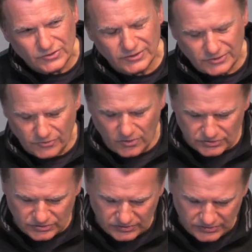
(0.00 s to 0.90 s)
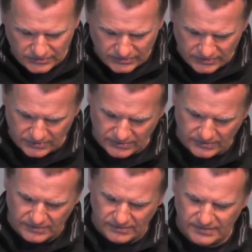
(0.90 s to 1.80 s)
the cross,
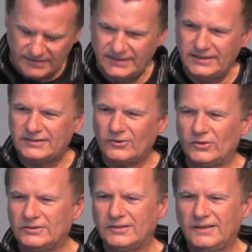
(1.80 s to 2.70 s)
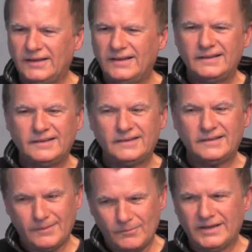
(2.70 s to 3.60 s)
he thought,
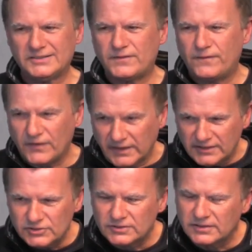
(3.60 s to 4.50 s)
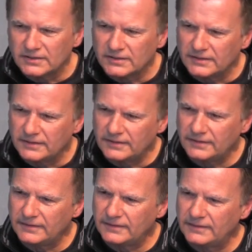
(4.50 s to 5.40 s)
that man's finished.
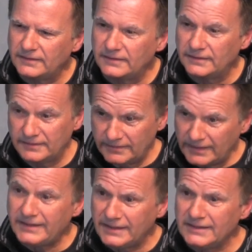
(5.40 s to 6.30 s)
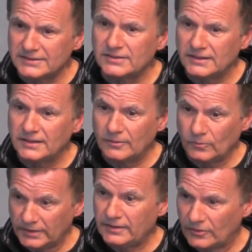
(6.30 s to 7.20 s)
That is
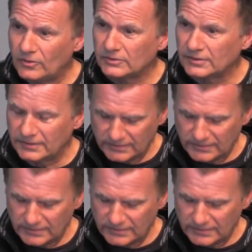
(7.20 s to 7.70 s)
what he thought.